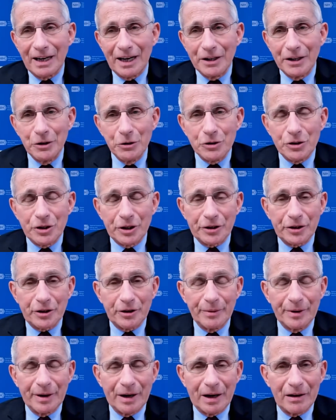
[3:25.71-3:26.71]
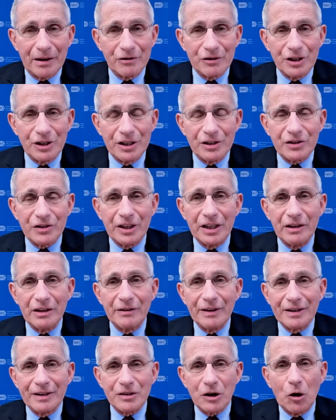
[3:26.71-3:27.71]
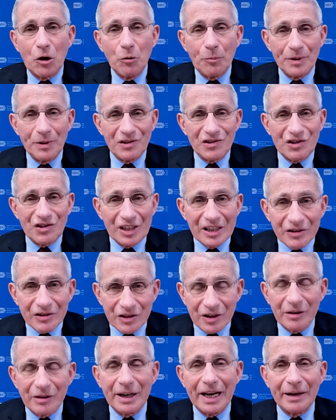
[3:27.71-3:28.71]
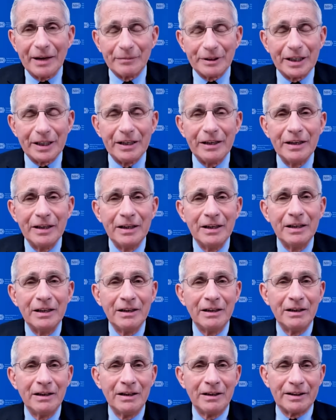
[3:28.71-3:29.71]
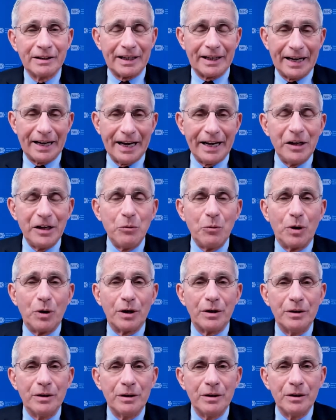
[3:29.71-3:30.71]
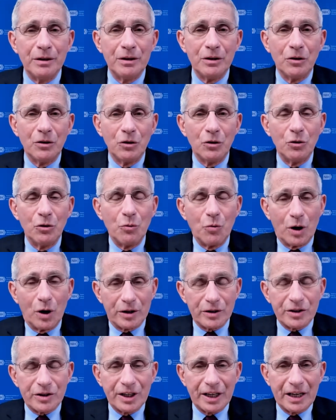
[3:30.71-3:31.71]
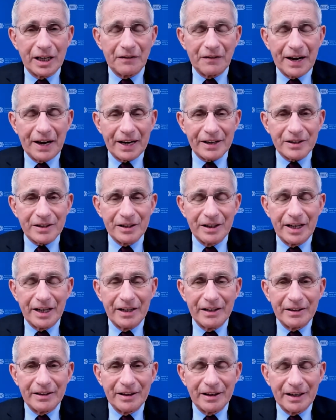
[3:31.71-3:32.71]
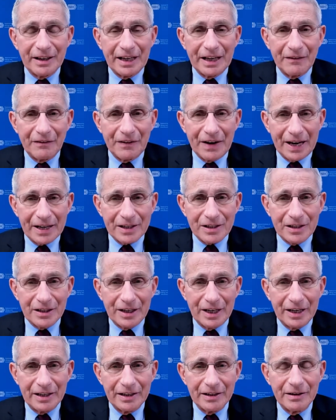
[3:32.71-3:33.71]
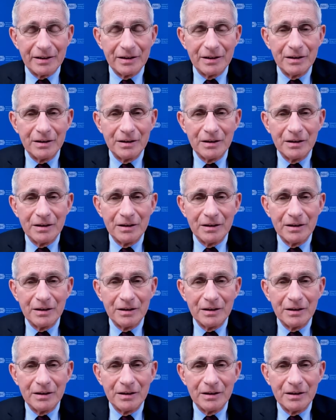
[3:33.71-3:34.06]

use the terminology, Steve, as open season, namely that anyone who wants to get vaccinated can get vaccinated.